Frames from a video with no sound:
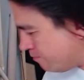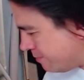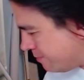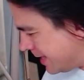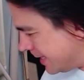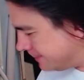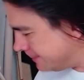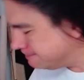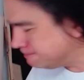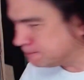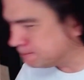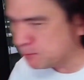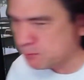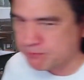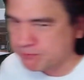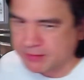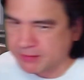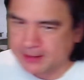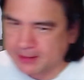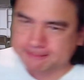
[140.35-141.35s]
Heat,
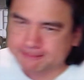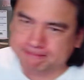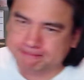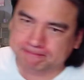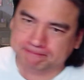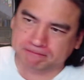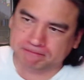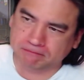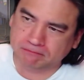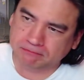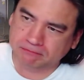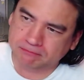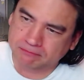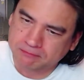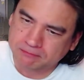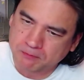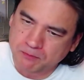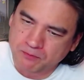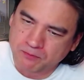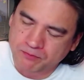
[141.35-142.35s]
water, and energy,
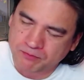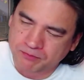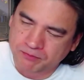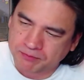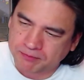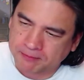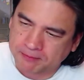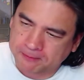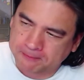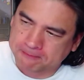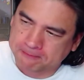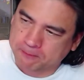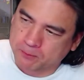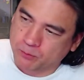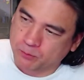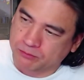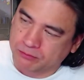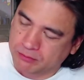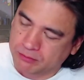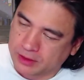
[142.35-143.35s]
like UV light or
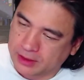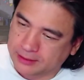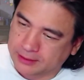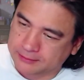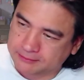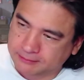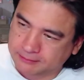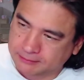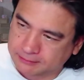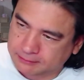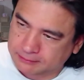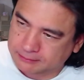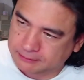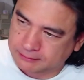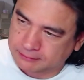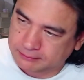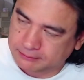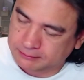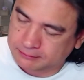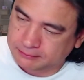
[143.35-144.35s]
chemical reactions in
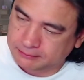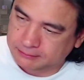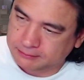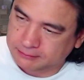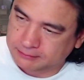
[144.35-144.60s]
vents,